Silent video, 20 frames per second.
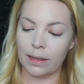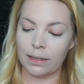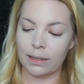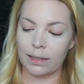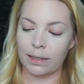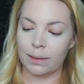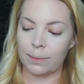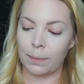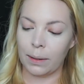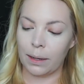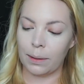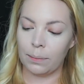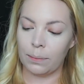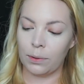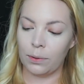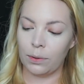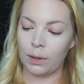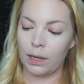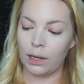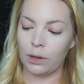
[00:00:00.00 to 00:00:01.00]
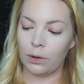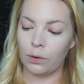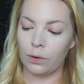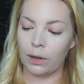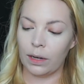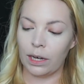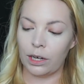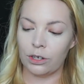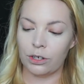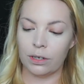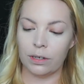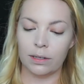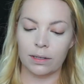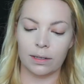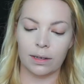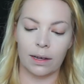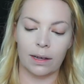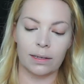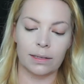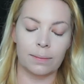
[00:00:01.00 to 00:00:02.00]
This is by Beauty
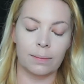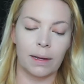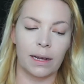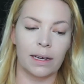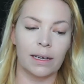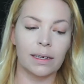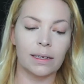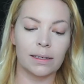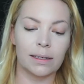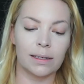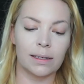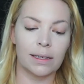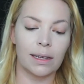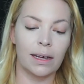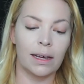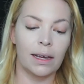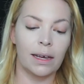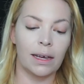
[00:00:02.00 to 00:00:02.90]
Creations Cosmetics.